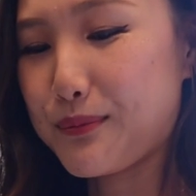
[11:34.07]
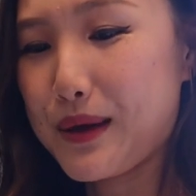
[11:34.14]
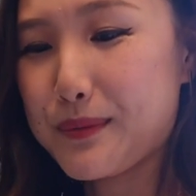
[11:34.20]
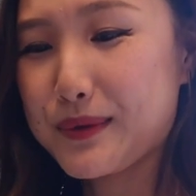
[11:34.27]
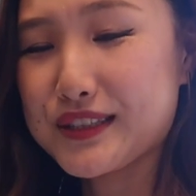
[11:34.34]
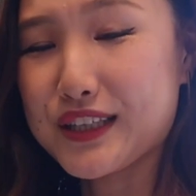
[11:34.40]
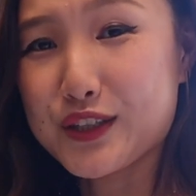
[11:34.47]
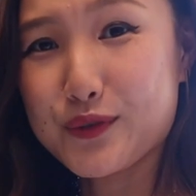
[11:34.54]
the
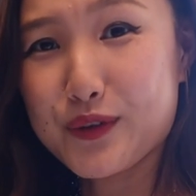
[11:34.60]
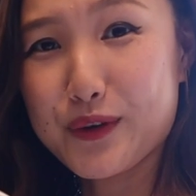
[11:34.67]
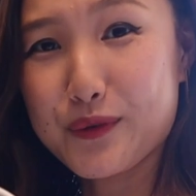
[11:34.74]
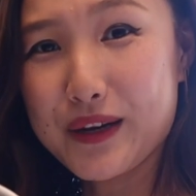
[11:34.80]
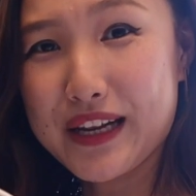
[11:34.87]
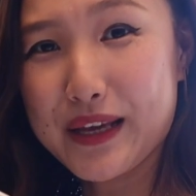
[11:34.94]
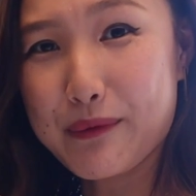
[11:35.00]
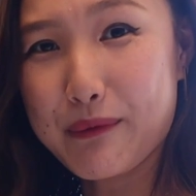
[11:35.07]
babies are doing
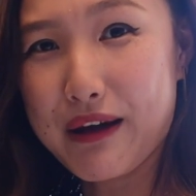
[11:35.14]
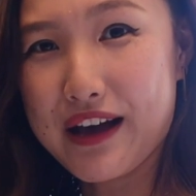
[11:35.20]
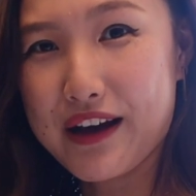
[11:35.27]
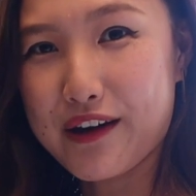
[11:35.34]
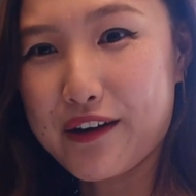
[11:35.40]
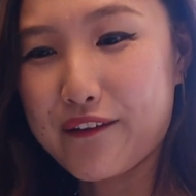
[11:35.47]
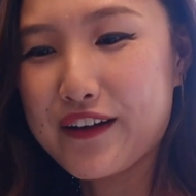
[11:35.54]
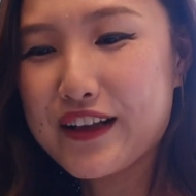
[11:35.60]
really
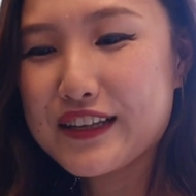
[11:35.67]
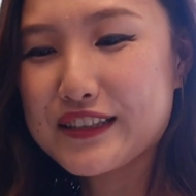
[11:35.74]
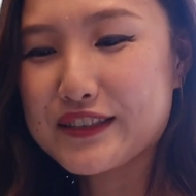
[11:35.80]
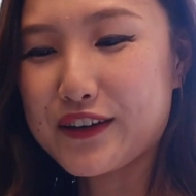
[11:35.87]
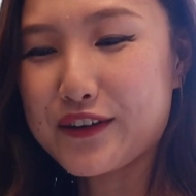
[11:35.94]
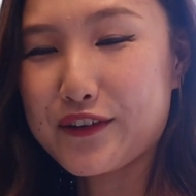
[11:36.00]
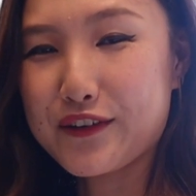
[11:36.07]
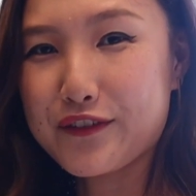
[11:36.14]
well.
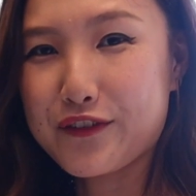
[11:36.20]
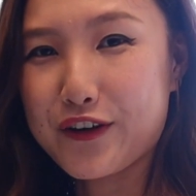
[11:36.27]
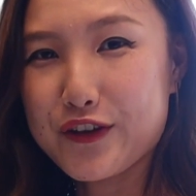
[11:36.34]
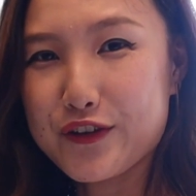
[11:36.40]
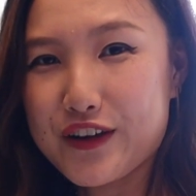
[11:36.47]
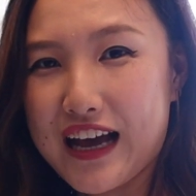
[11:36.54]
So for you